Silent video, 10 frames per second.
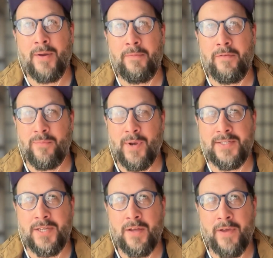I mean, for
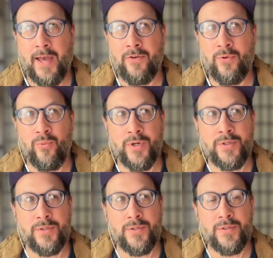myself, having
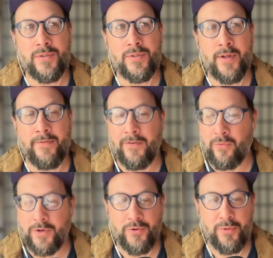worked I
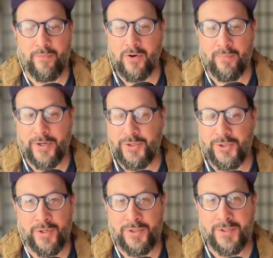worked through for a bunch of
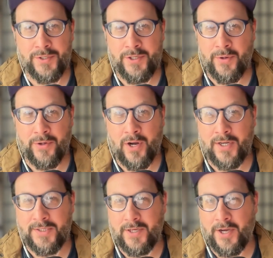churches,
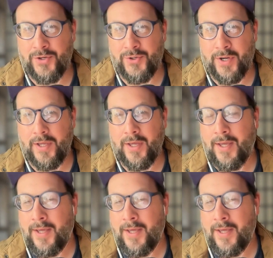across the country,